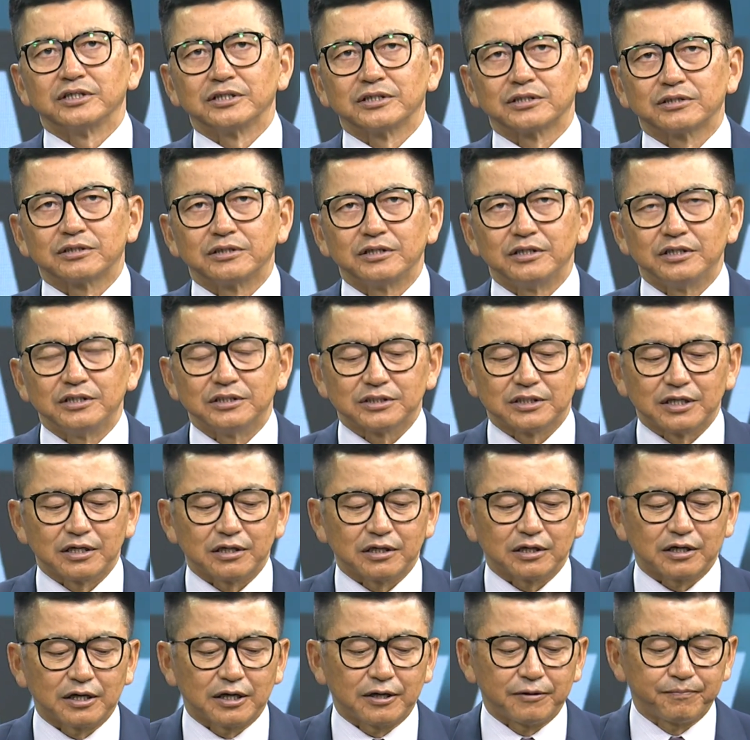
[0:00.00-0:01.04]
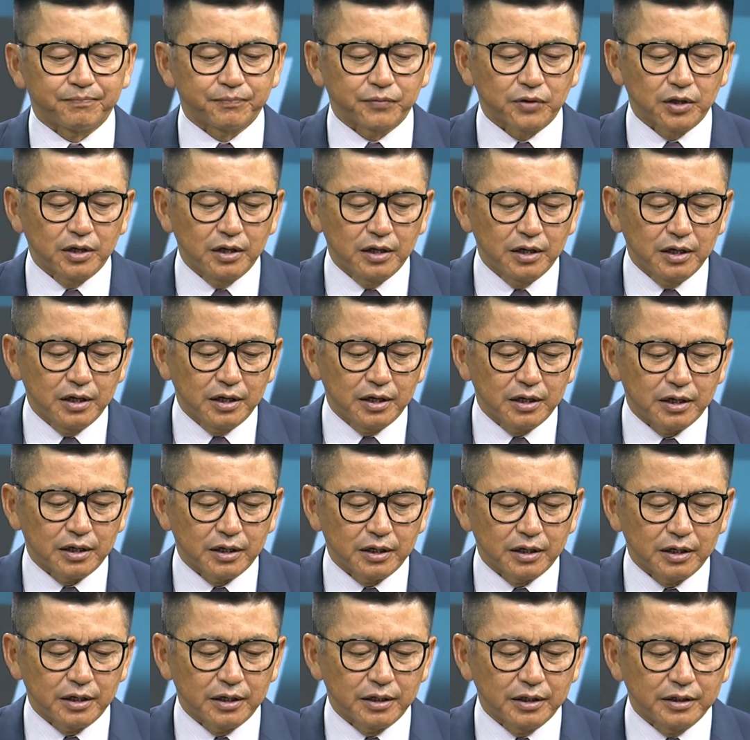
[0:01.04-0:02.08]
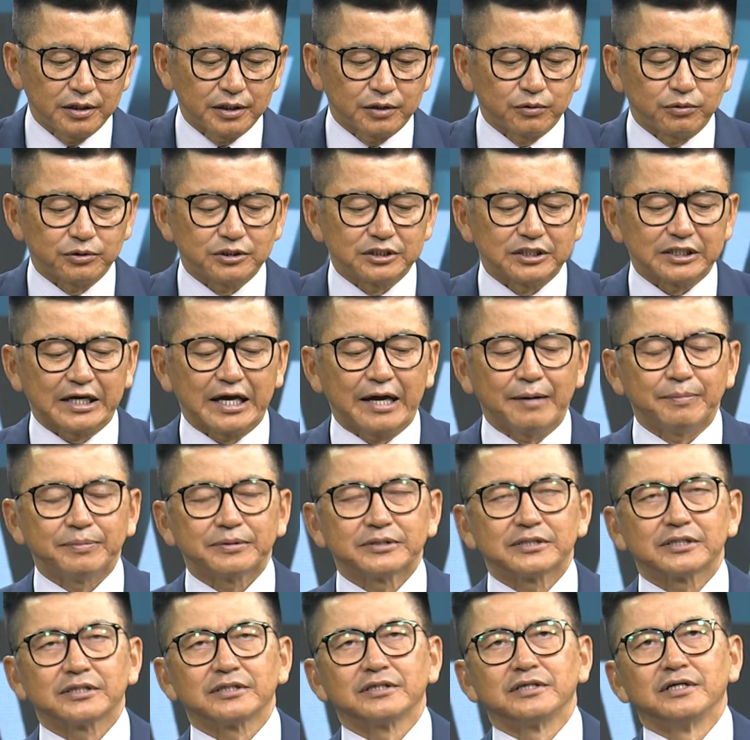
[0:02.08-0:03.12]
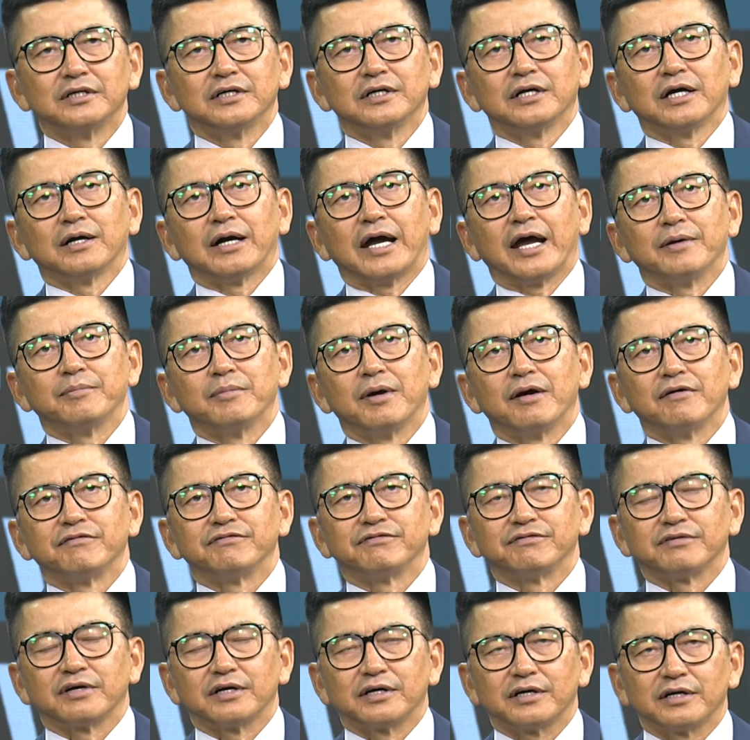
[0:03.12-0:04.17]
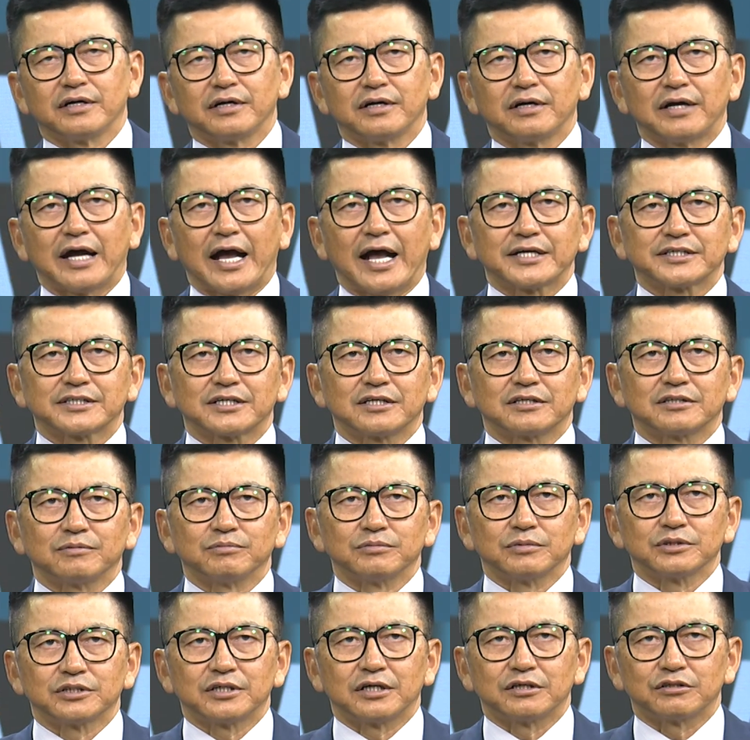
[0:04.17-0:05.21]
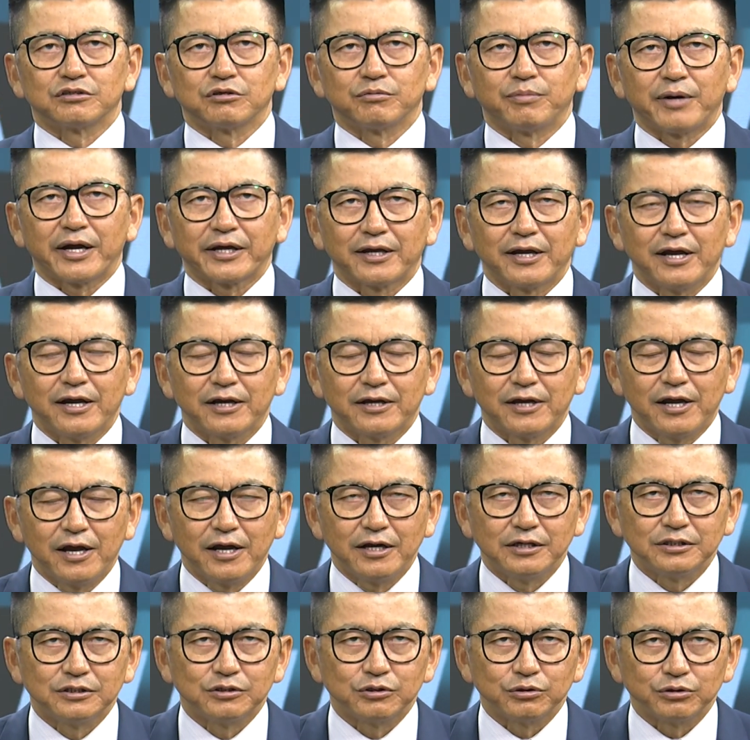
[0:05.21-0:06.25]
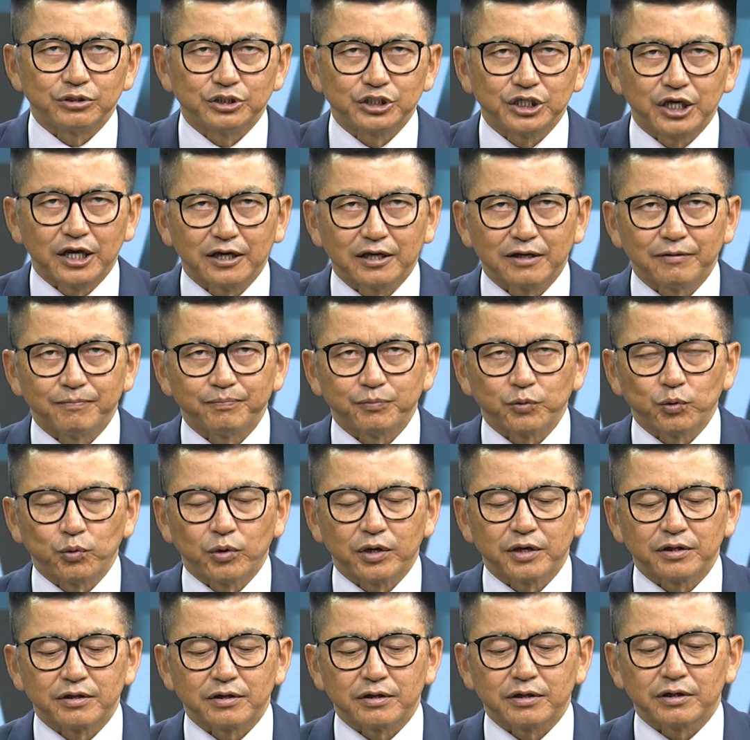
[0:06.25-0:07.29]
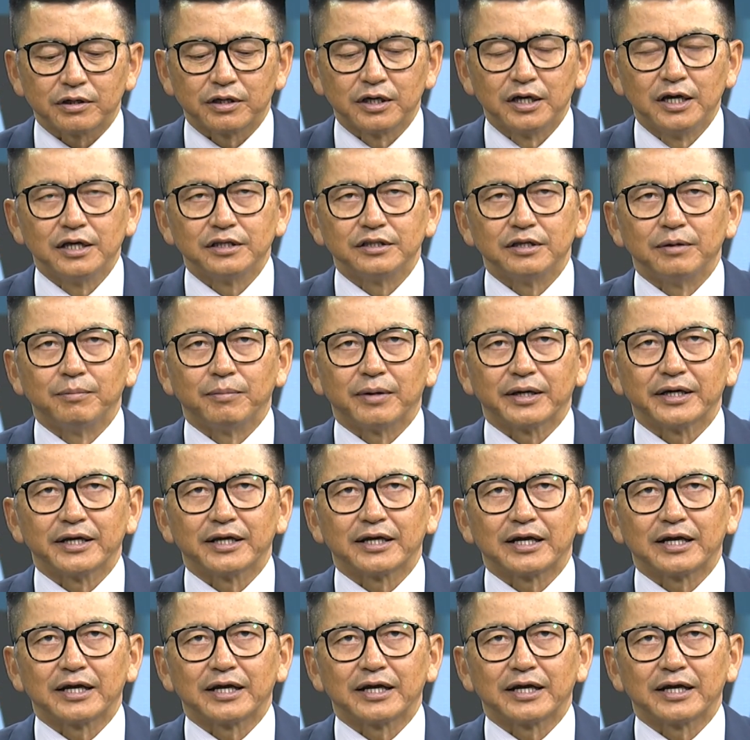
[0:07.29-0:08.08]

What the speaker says: increased their equity capital, IMF asked central bank again to check whether the money